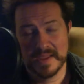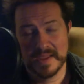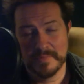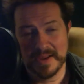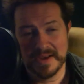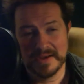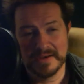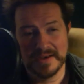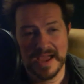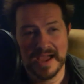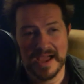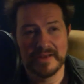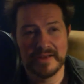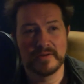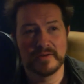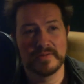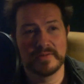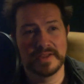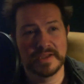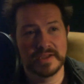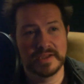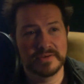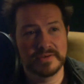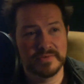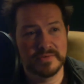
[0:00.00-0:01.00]
I mean, not
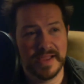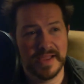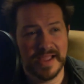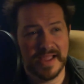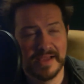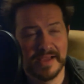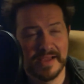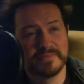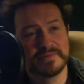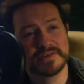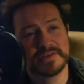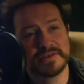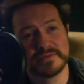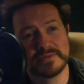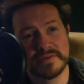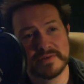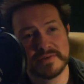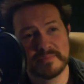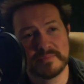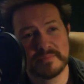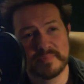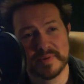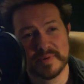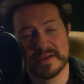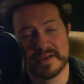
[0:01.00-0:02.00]
only do I have
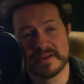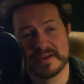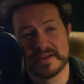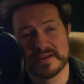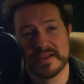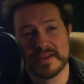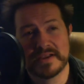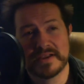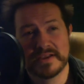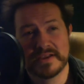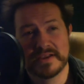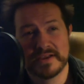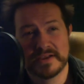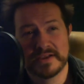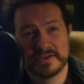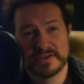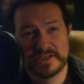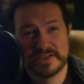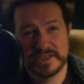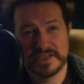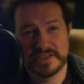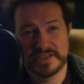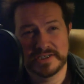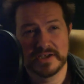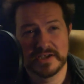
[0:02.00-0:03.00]
children, but
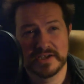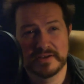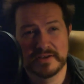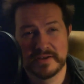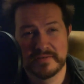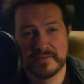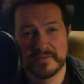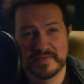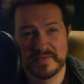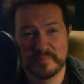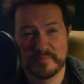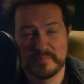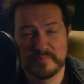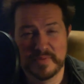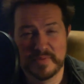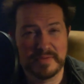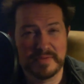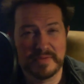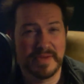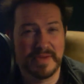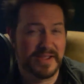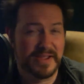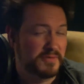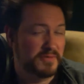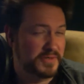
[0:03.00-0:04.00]
she's young enough to be
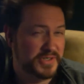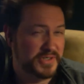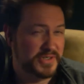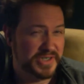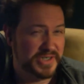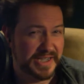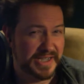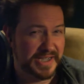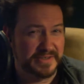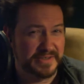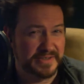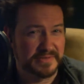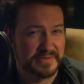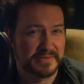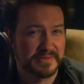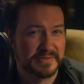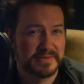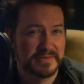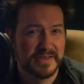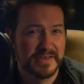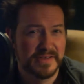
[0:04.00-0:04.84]
my own child.